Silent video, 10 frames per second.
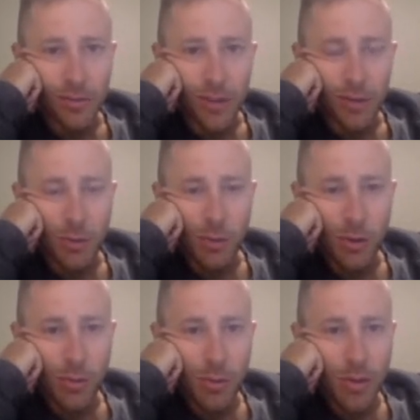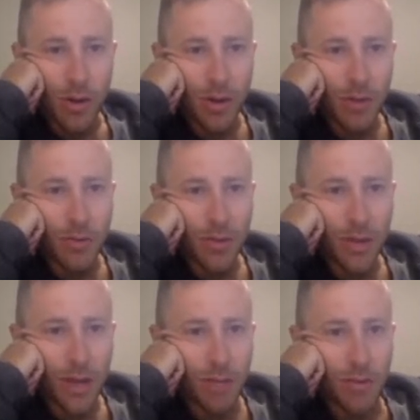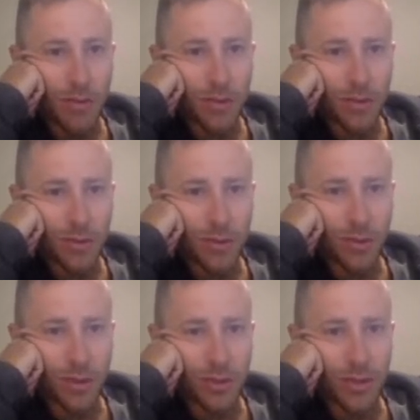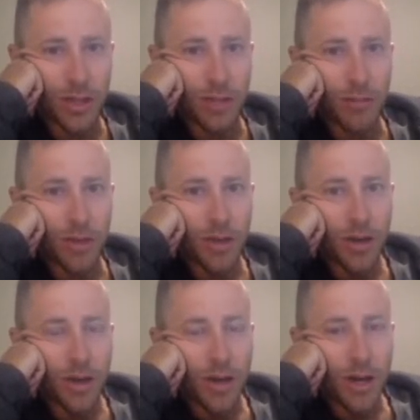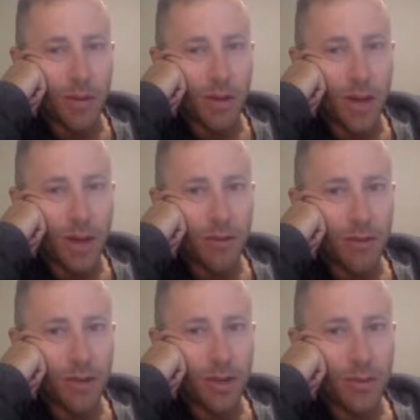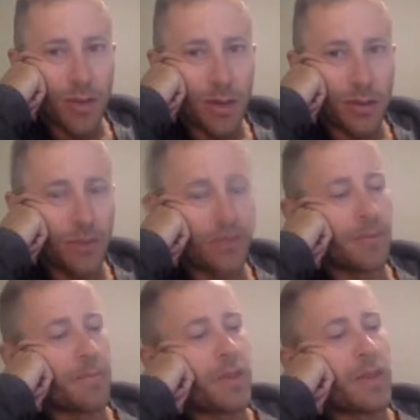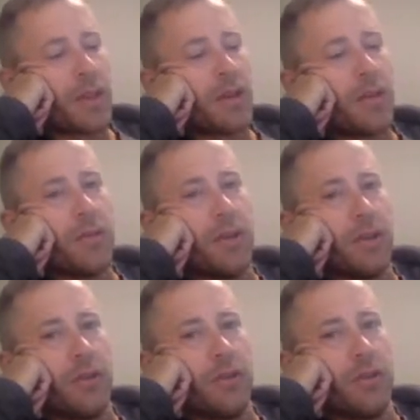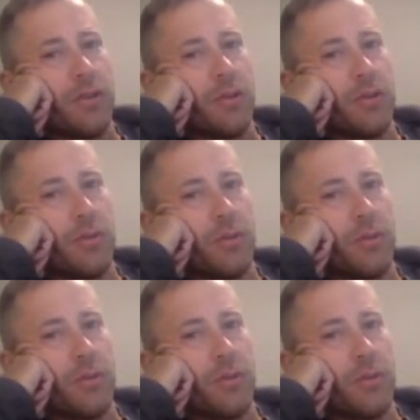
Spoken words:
if you are preparing for the AP Physics 1 exam, I would highly recommend that you